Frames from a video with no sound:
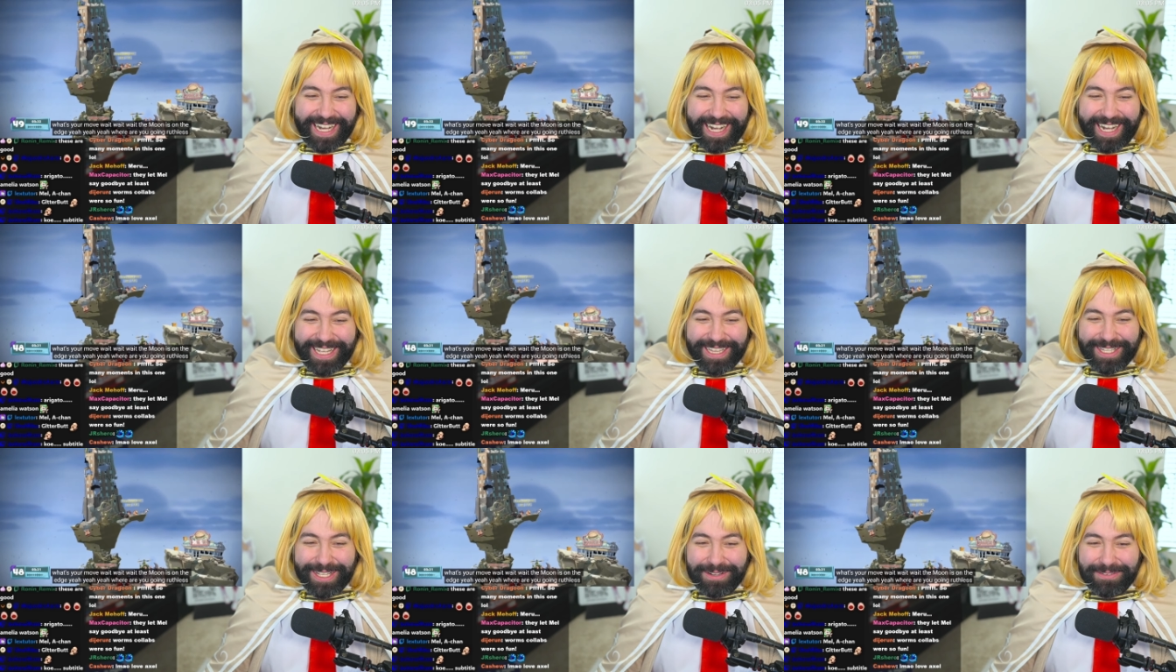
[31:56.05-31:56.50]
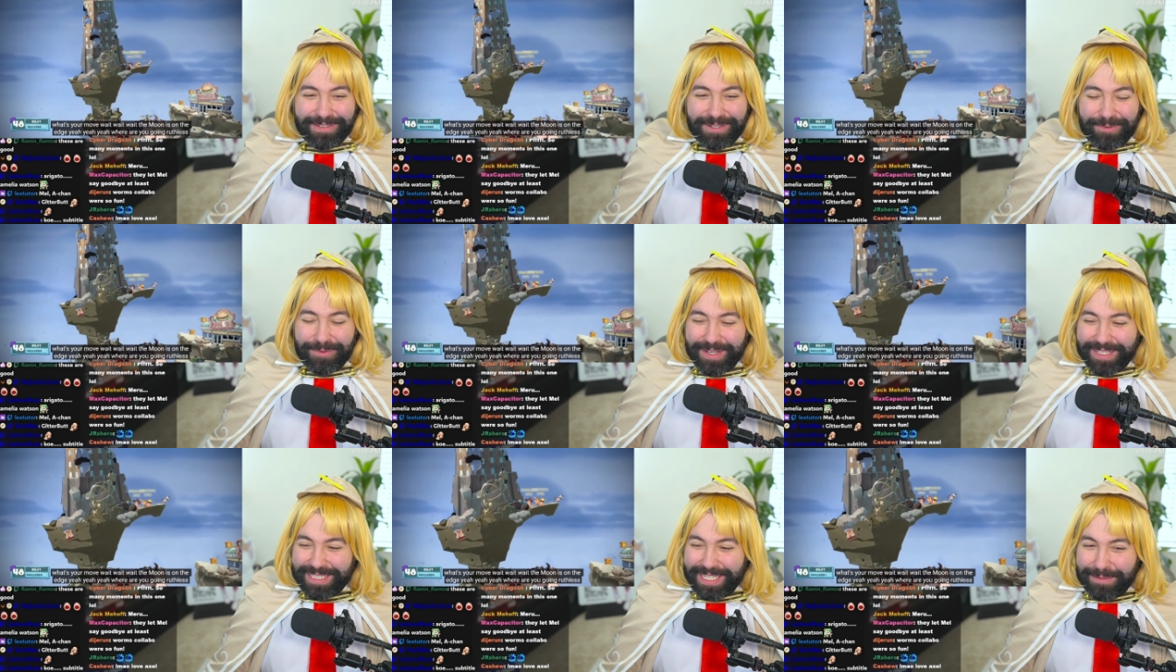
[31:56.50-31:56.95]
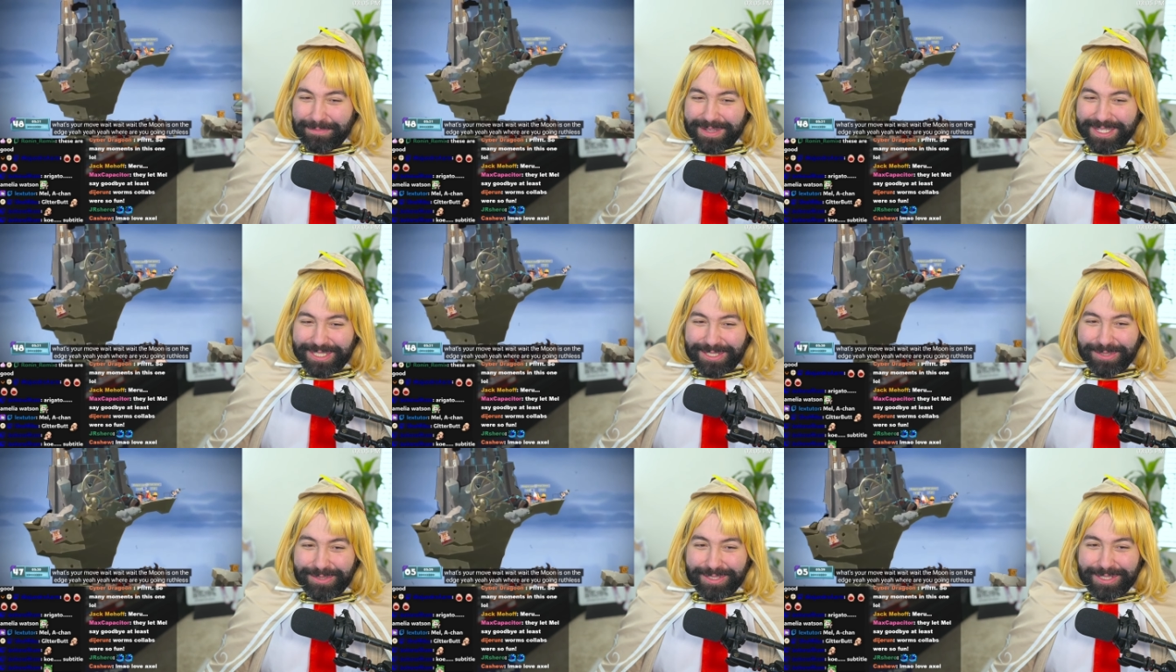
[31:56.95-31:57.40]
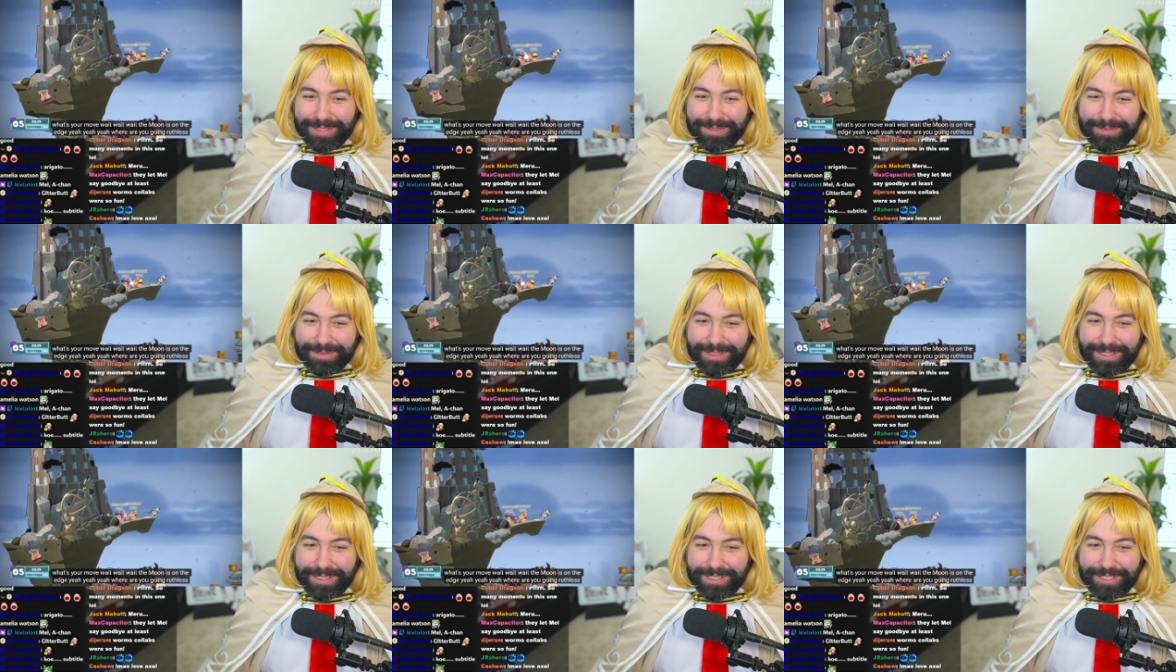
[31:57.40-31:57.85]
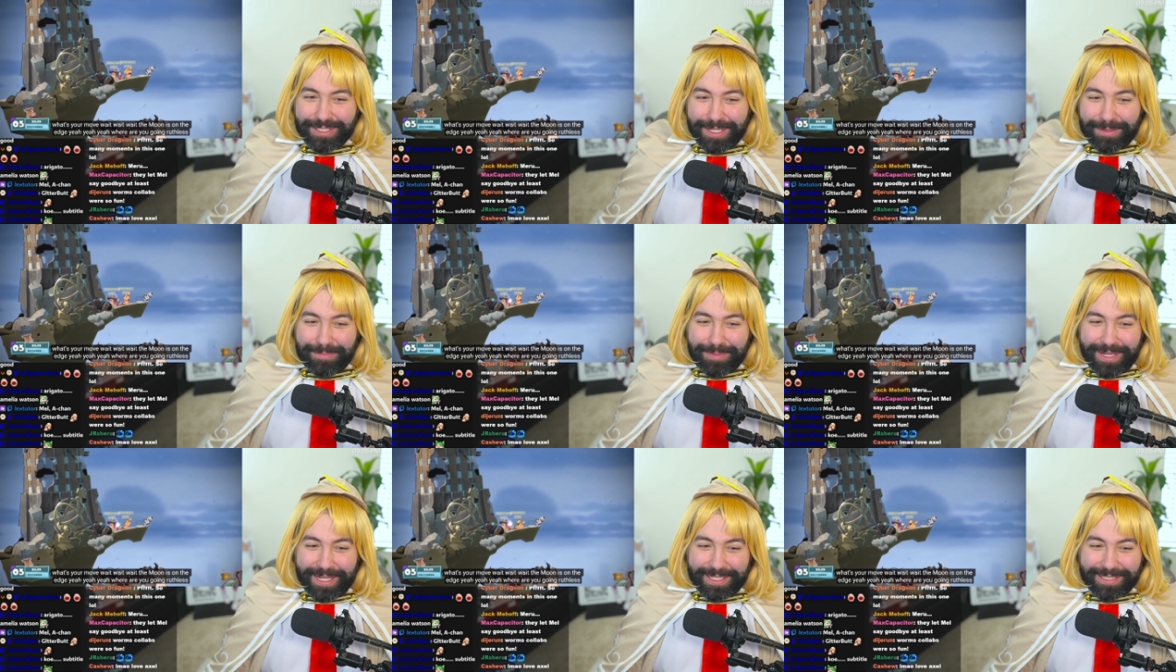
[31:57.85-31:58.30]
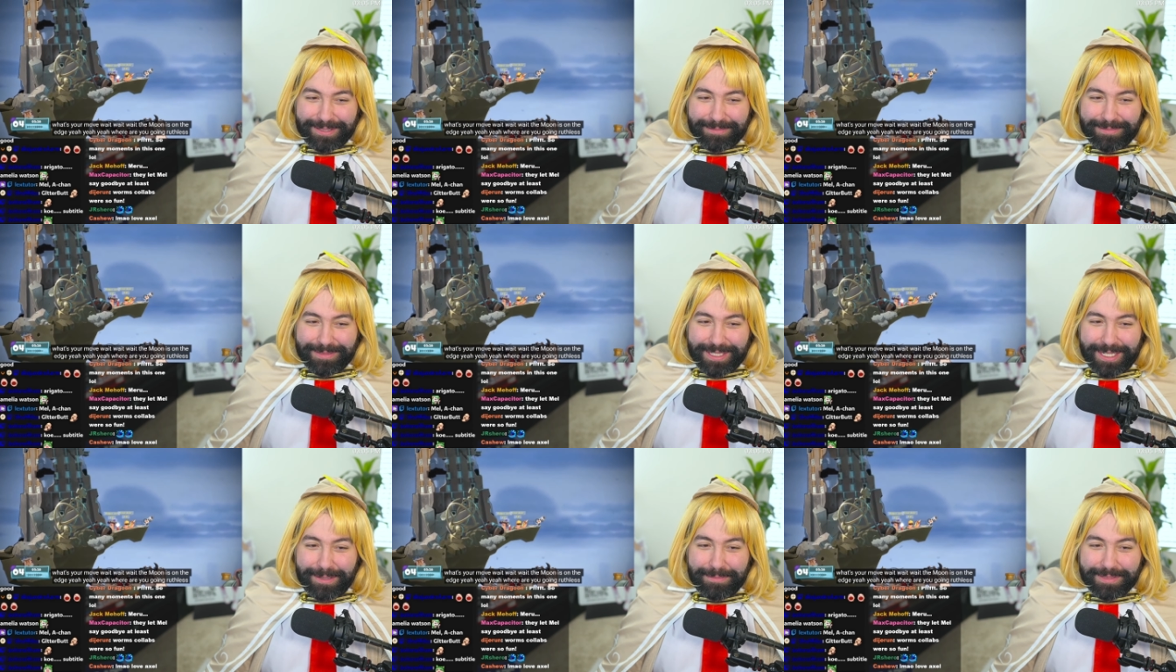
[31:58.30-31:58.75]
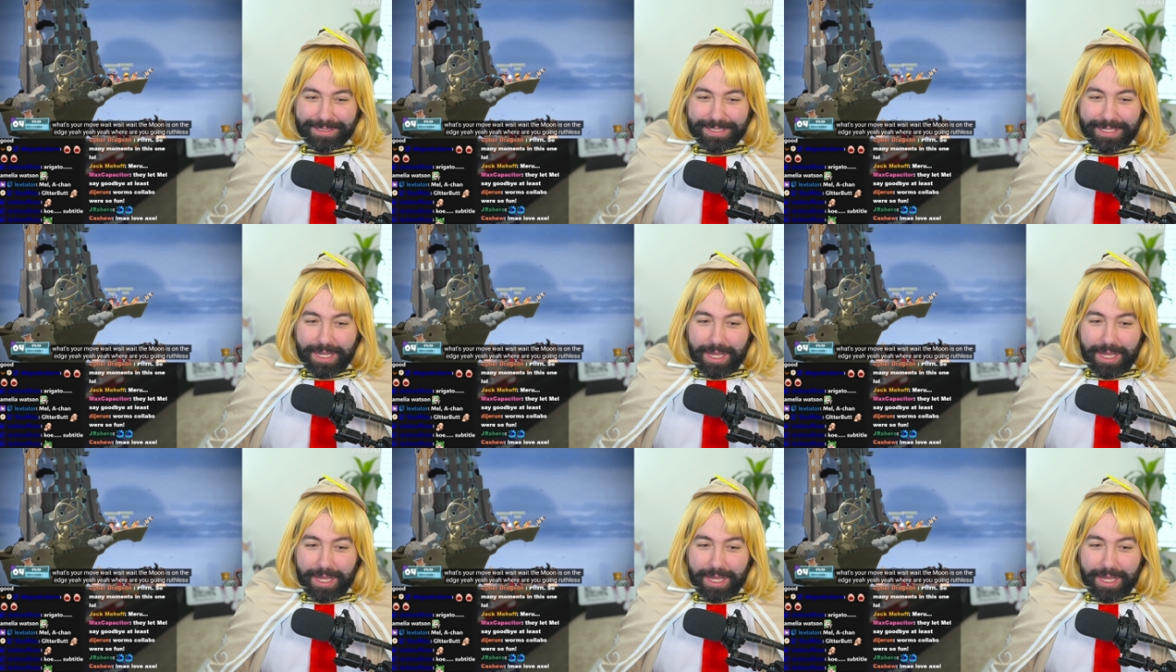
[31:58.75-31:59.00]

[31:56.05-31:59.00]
I love it when no, they no, misuse no. the, the jetpack sometimes.